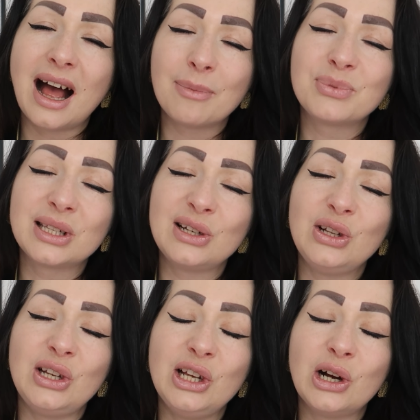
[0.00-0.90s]

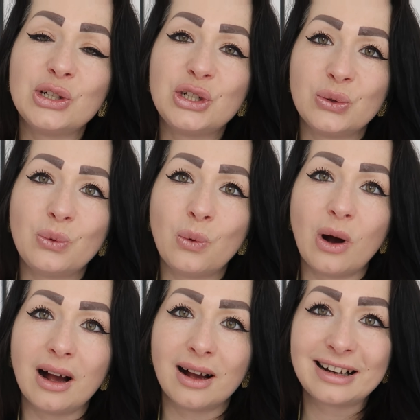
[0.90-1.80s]
absolutely
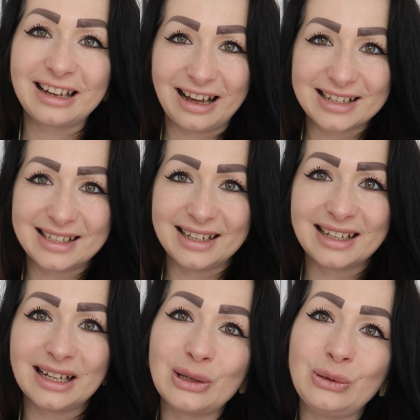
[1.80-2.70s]
adore
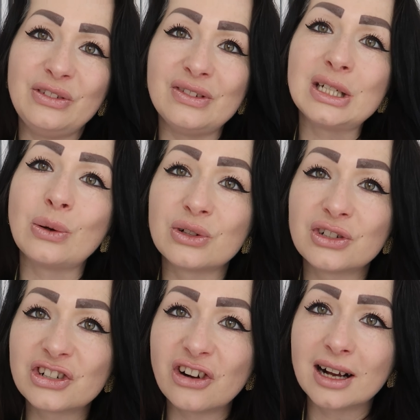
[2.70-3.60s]
classic Louis
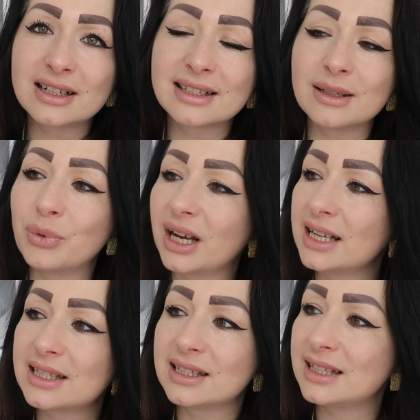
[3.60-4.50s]
Vuitton trunks,
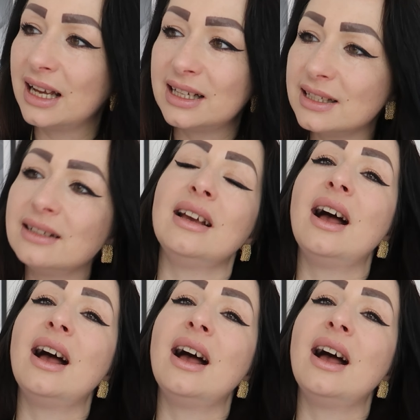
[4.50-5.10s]
because it's like,